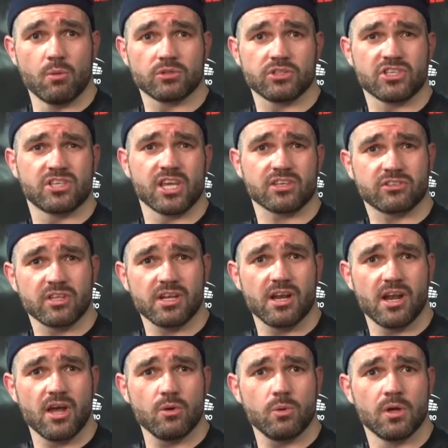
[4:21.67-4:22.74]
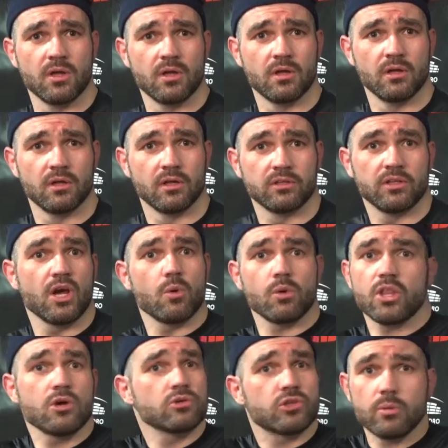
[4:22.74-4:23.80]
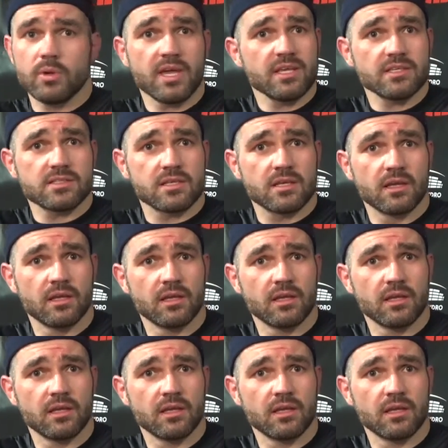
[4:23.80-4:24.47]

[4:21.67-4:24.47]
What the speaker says: What's he? 16-0? No one knows who he is.